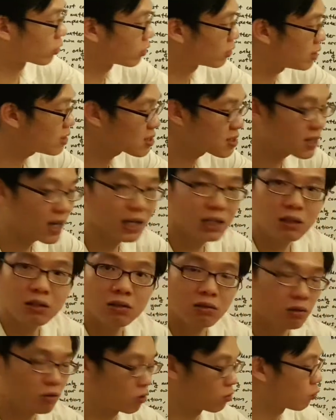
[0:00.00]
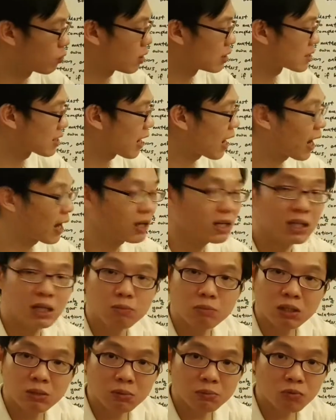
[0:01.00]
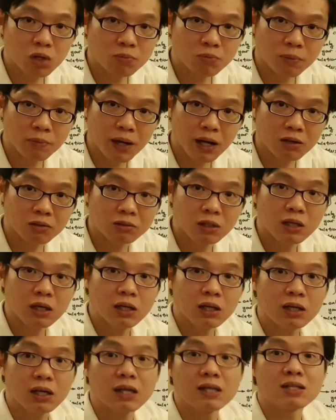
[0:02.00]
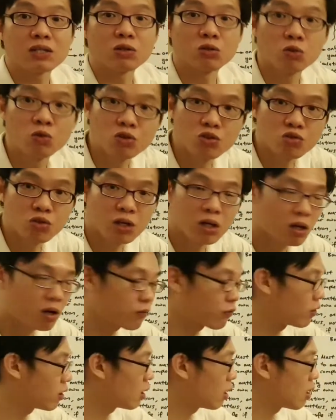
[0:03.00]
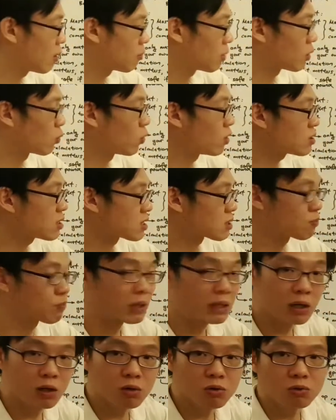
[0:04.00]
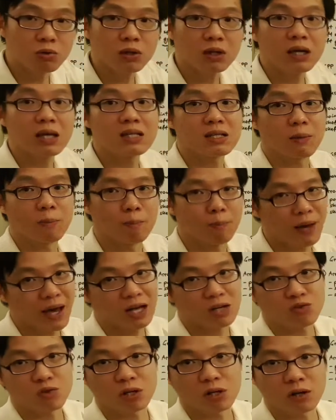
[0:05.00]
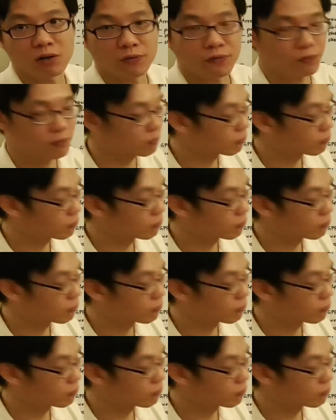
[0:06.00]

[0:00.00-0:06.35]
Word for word: On this side, where it's higher than the minimum grain per pound, is a good trade-off but once it's below, it's a bad trade-off.